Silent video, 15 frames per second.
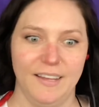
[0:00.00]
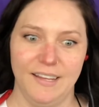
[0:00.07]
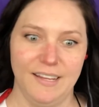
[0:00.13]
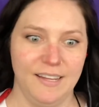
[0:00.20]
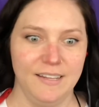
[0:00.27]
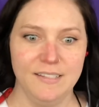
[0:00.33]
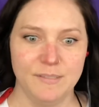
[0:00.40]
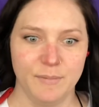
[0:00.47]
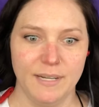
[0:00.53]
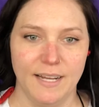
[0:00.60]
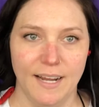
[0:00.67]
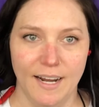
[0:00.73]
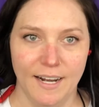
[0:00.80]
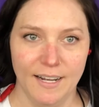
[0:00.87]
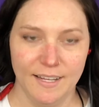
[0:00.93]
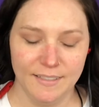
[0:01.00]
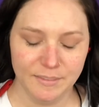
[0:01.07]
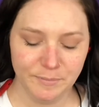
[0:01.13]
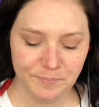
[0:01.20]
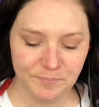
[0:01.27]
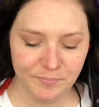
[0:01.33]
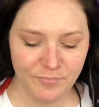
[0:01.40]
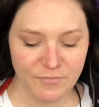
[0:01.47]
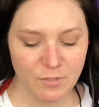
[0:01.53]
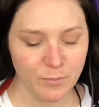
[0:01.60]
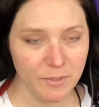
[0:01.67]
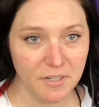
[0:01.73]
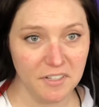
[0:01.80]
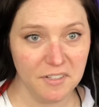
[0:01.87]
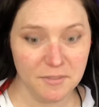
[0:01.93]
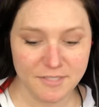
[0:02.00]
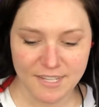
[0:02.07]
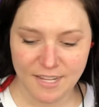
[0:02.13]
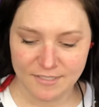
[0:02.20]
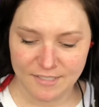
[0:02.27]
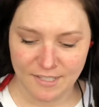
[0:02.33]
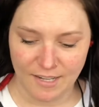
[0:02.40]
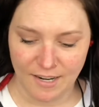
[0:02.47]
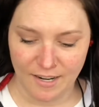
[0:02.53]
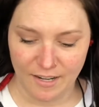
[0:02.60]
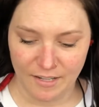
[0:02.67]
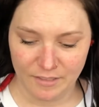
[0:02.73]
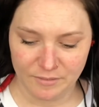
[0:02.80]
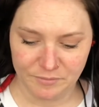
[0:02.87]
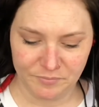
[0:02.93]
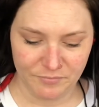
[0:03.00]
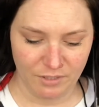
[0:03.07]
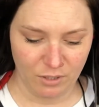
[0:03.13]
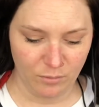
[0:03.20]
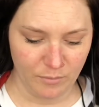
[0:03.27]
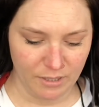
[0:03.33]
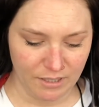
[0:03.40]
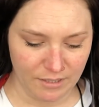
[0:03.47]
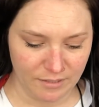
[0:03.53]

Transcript: He's been hiding, so we're gonna use that today. Oh my.